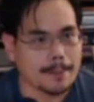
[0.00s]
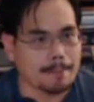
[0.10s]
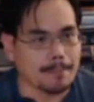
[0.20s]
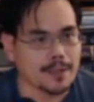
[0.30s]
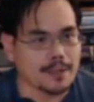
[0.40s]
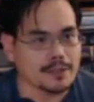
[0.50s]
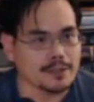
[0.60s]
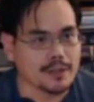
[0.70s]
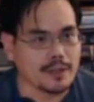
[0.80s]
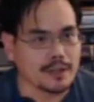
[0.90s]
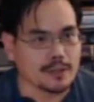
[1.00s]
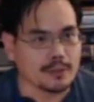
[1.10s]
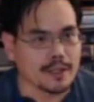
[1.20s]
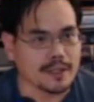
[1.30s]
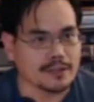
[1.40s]
but uh, you
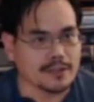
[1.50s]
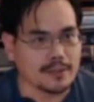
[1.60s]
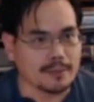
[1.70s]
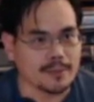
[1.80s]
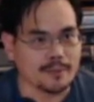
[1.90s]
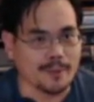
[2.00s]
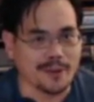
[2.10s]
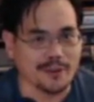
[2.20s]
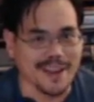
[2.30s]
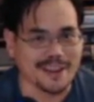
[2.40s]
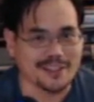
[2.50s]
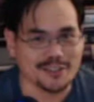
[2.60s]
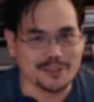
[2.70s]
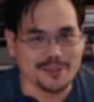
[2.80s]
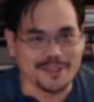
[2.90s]
will get some of my
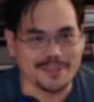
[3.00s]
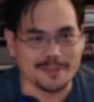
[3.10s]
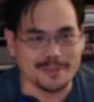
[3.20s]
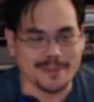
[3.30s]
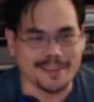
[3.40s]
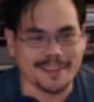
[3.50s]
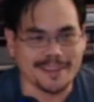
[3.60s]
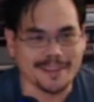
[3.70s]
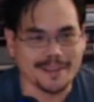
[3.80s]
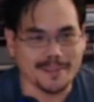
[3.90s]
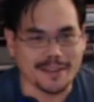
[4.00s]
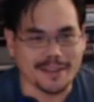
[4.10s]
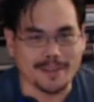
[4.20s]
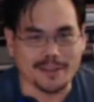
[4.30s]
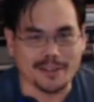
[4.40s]
reactions to it and some of my, my
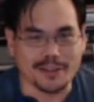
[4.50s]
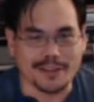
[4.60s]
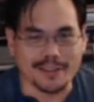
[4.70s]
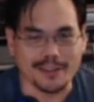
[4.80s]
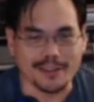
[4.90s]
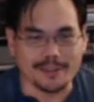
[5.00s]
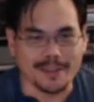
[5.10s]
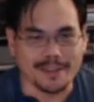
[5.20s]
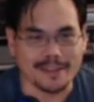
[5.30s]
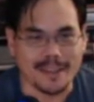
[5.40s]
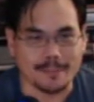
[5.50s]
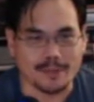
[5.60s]
commentary and thoughts about the game.